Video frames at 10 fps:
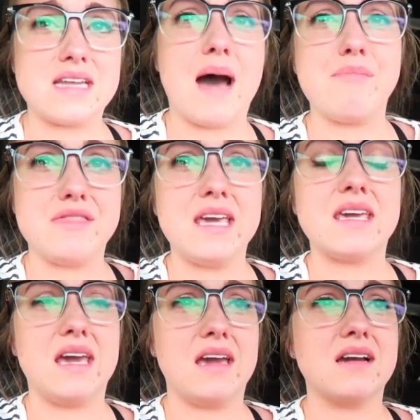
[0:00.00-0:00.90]
a
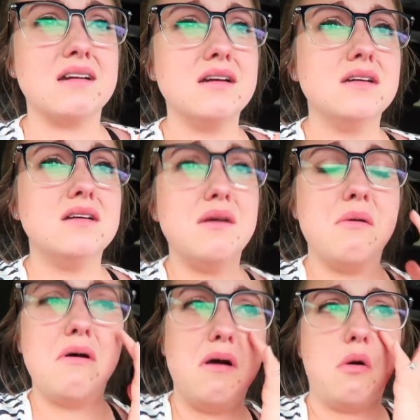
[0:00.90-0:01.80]
miscarriage and while
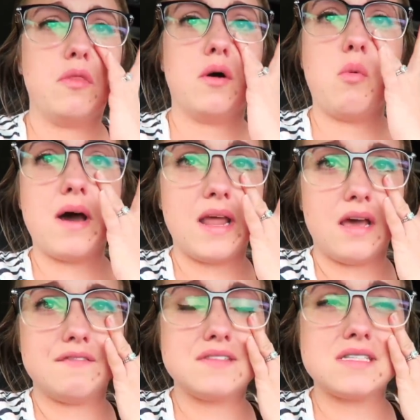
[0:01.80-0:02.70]
I was very
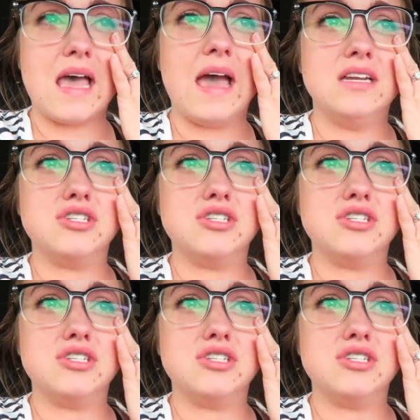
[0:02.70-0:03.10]
nervous during